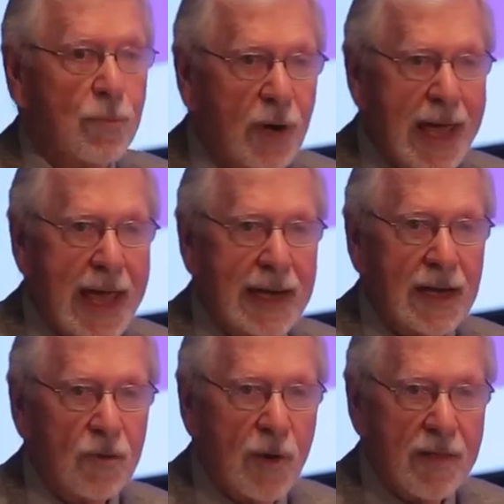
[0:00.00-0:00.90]

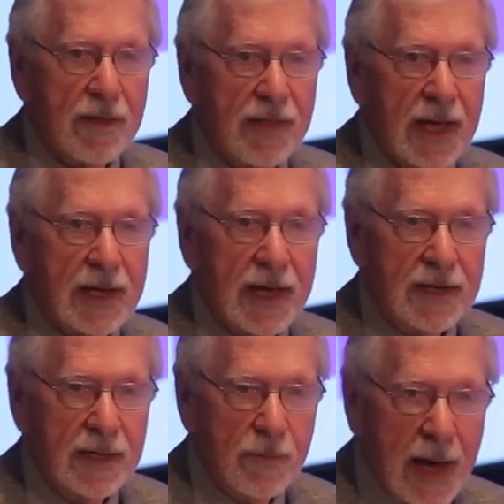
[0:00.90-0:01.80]
brain rather than
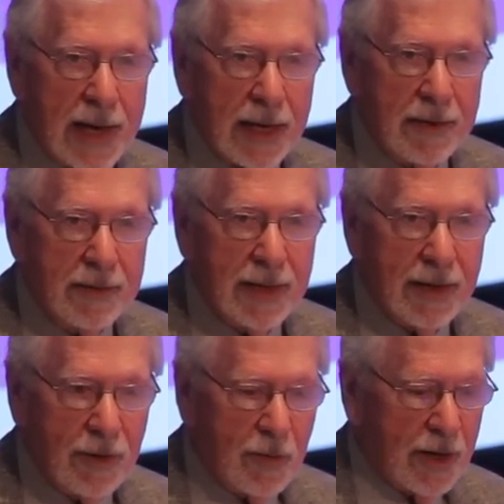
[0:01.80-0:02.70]
into the body,
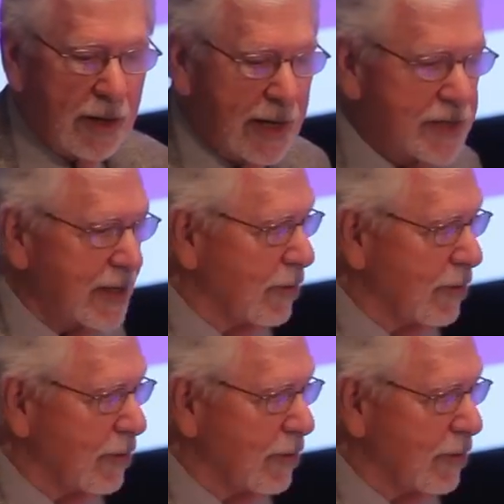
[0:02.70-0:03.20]
and we want, got to see